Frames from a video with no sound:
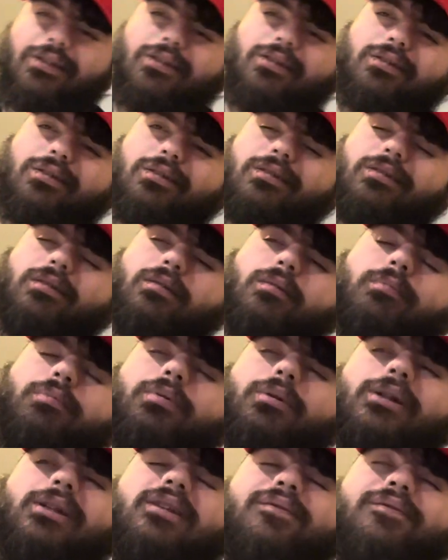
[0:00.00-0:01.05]
lost my dog.
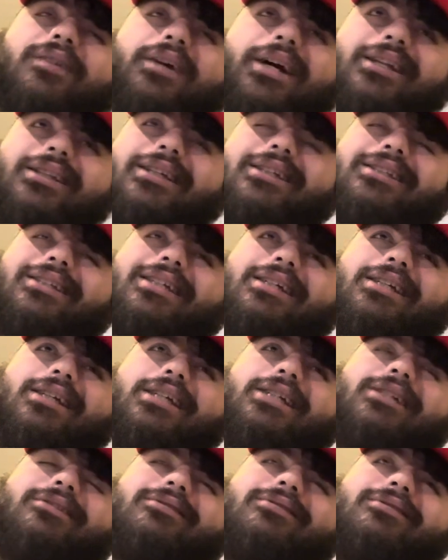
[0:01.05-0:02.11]
Bullets flying like the
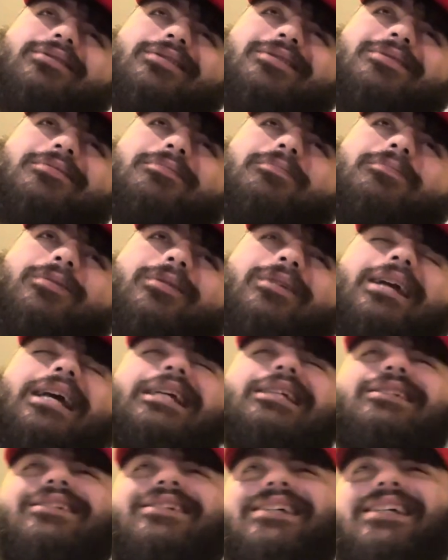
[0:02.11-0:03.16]
Eagles. Bro,
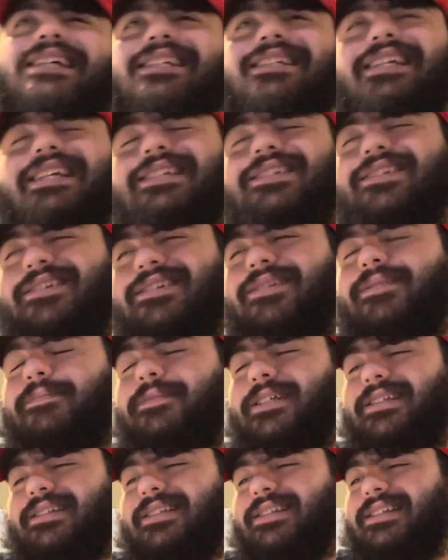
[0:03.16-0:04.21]
that's crazy. That's hard
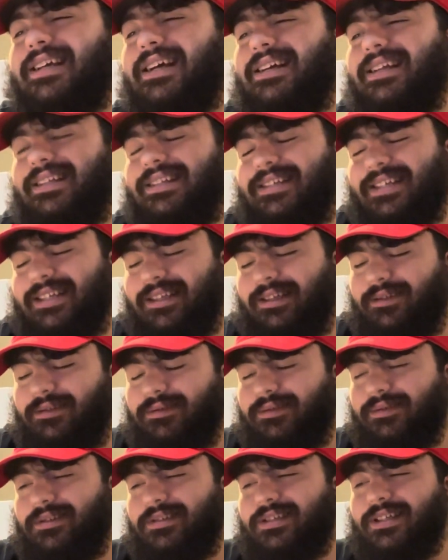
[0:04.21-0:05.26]
because that, the
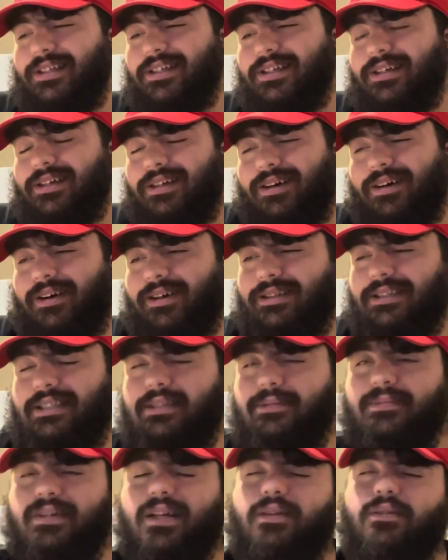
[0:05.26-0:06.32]
Eagles are
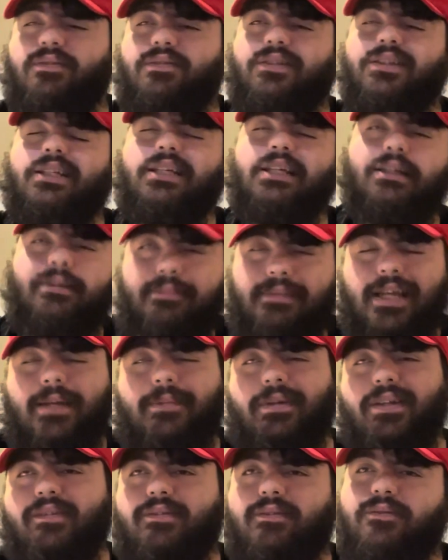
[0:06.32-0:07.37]
team out of Philly. He may
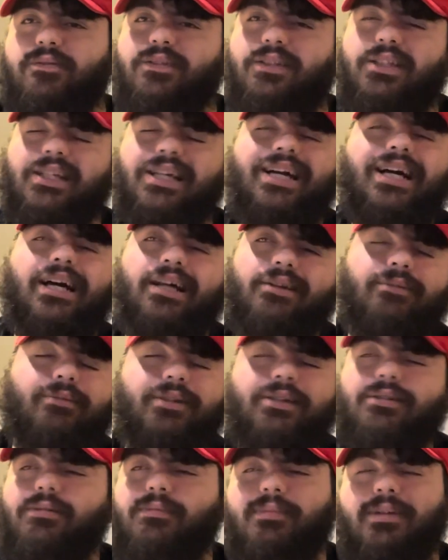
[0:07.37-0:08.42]
be from Philly. I don't
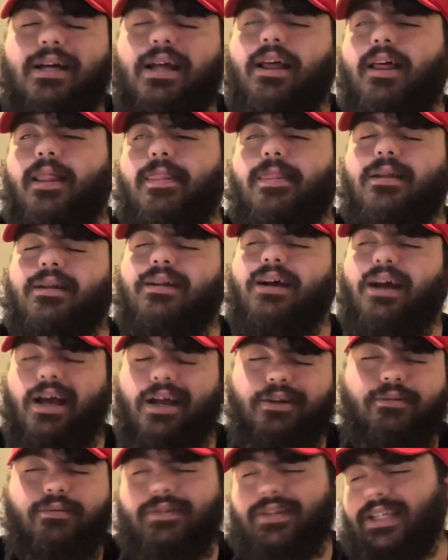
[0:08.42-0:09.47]
know. But I
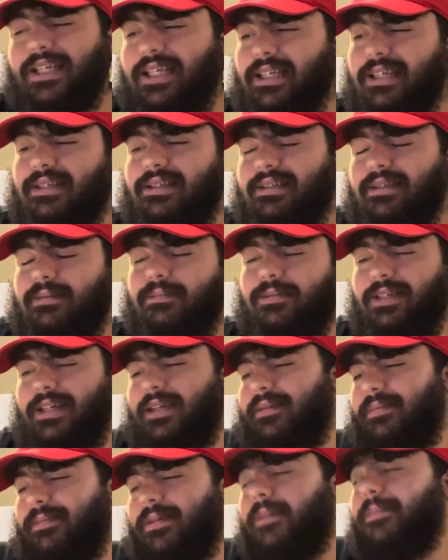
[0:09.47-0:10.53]
don't think he is. But
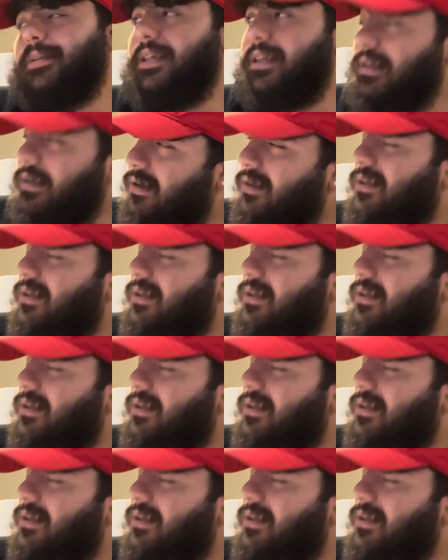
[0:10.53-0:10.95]
he might be.